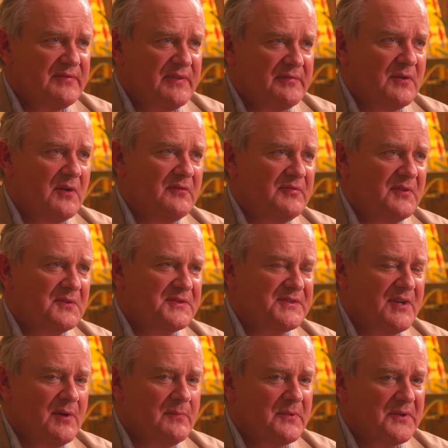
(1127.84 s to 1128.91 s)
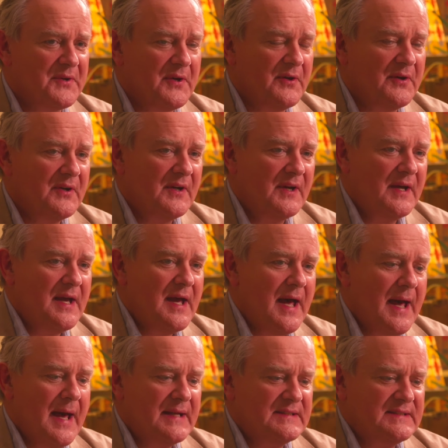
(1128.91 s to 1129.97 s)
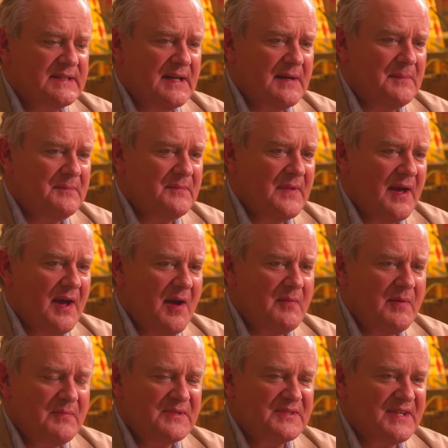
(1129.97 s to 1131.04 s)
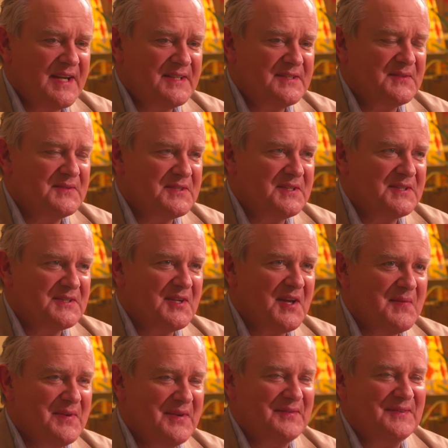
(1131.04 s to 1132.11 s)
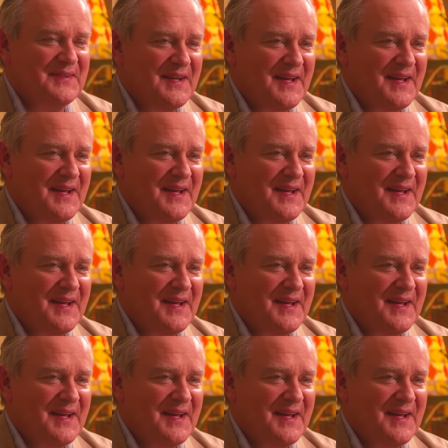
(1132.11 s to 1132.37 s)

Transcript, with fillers: if I've got a false arm or not. And um, I remember saying to, to Simon